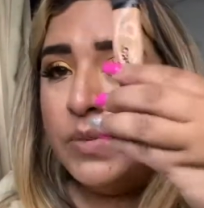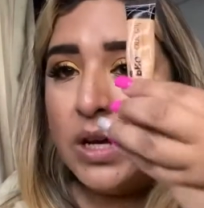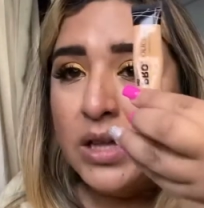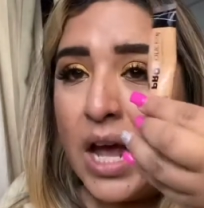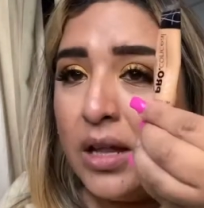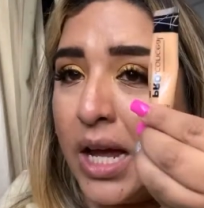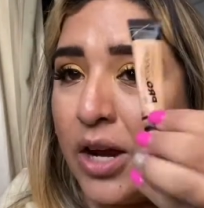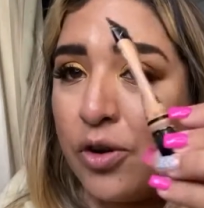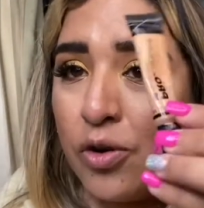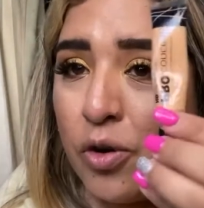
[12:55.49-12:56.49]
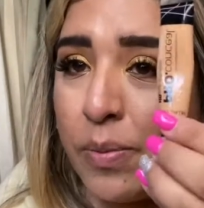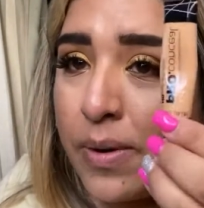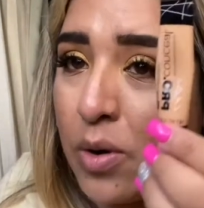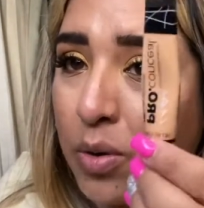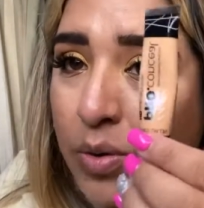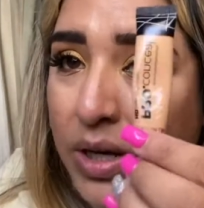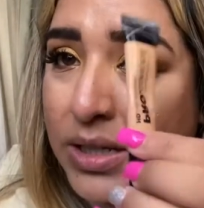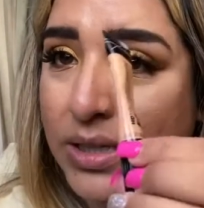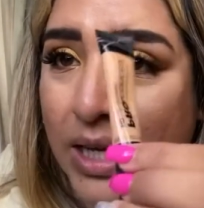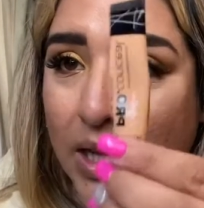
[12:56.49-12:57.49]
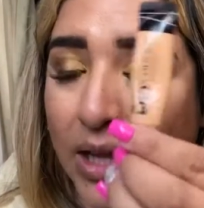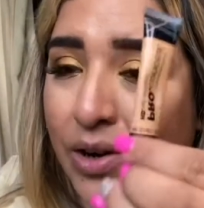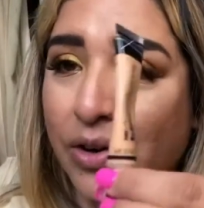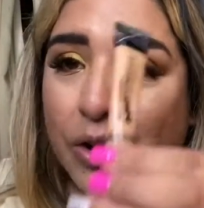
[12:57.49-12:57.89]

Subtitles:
Got the LA Girl Pro Concealer.